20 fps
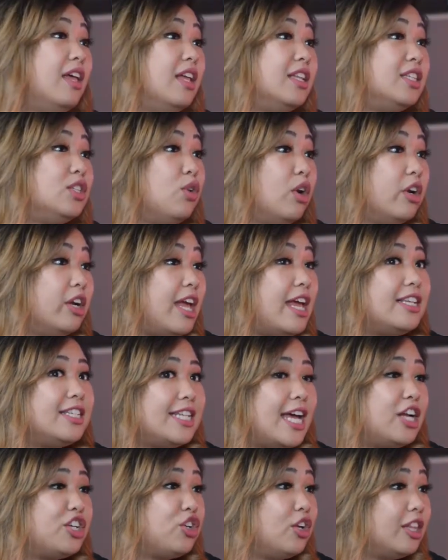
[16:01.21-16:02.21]
It's, it's
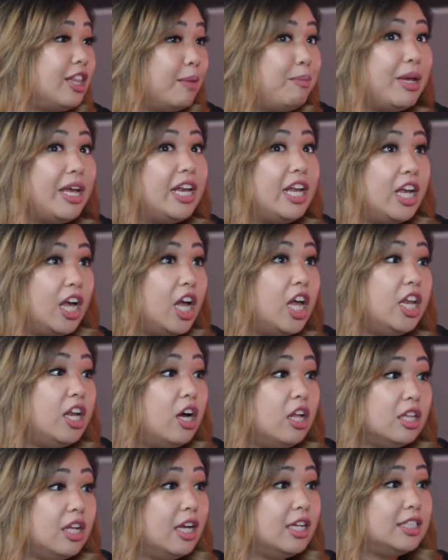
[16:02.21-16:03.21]
natural at the beginning, in
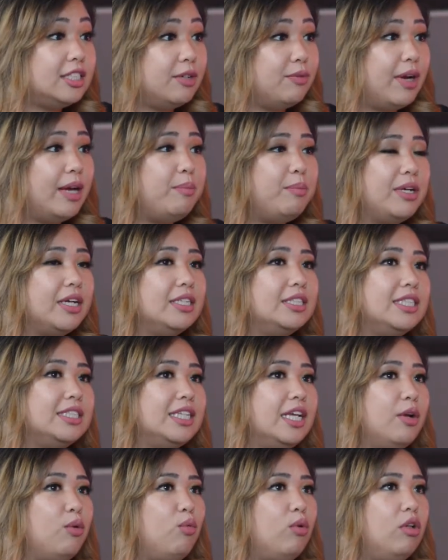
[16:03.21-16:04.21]
all yeah. honesty, right? Because yeah. it's
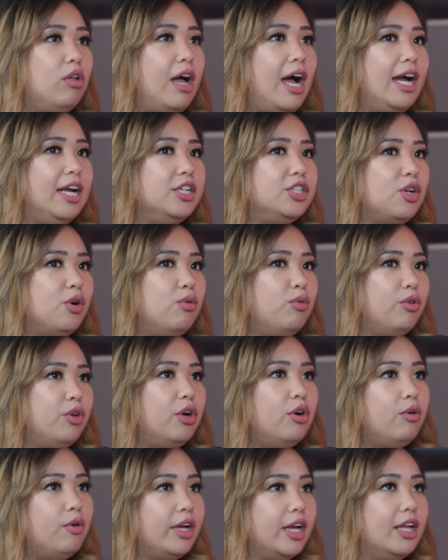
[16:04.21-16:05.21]
like, well, I don't
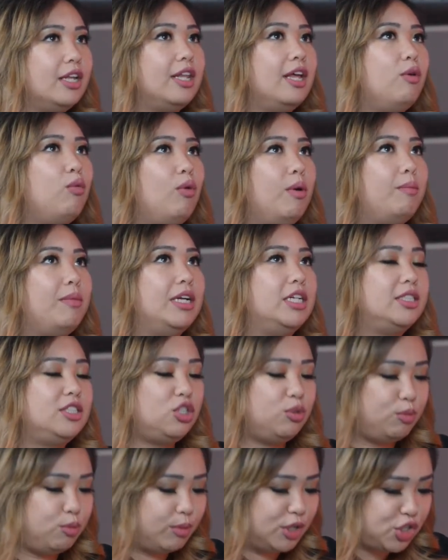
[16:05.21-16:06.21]
know again like what my
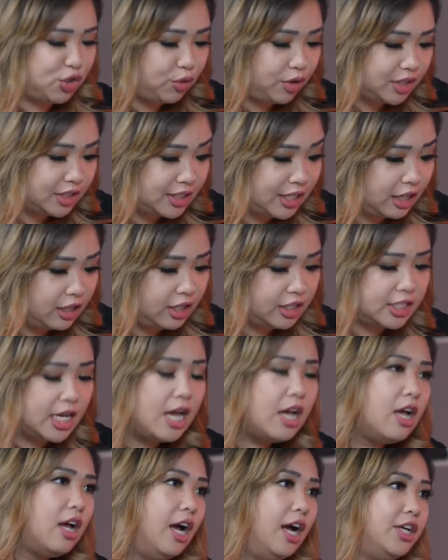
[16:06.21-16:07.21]
my shooting style is.
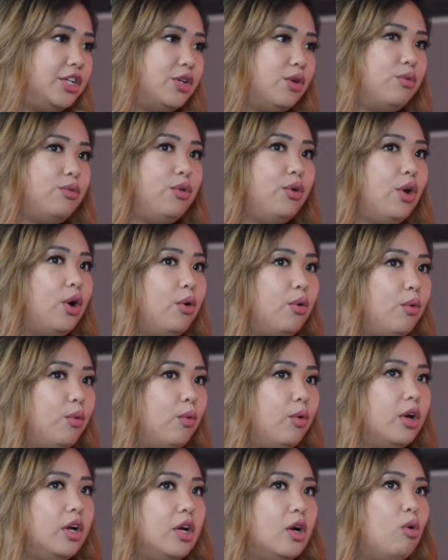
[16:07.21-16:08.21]
I don't
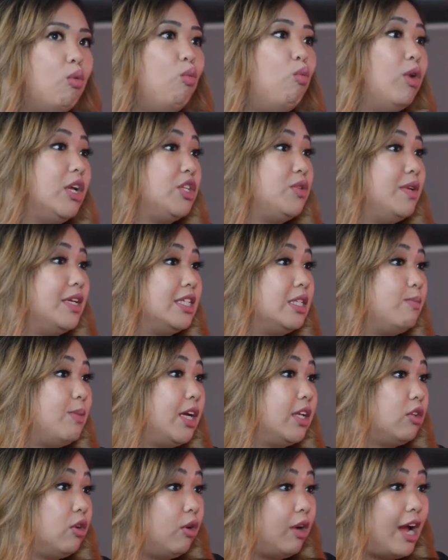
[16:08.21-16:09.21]
know what to
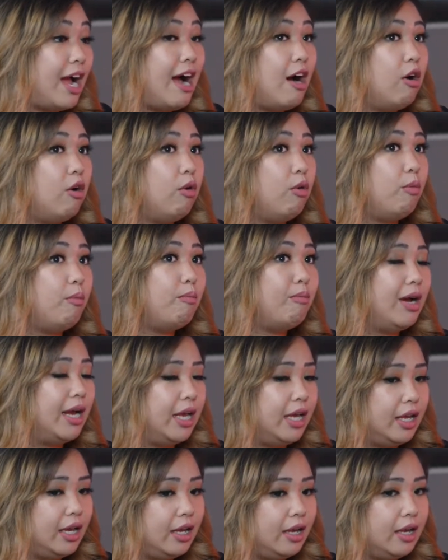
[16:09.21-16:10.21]
expect or how
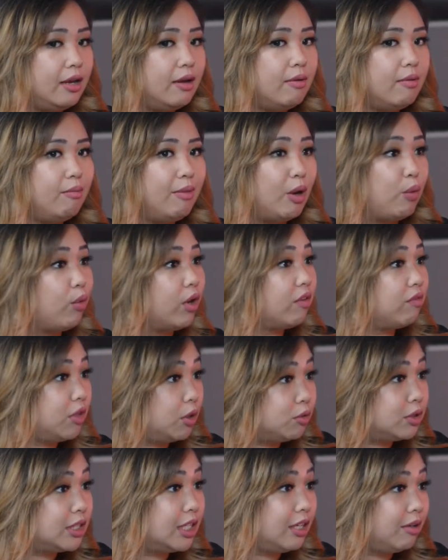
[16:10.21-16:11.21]
my my
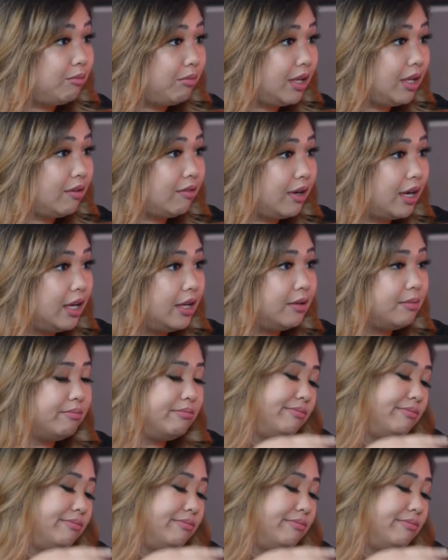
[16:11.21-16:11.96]
workflow is going to be, right? Yeah.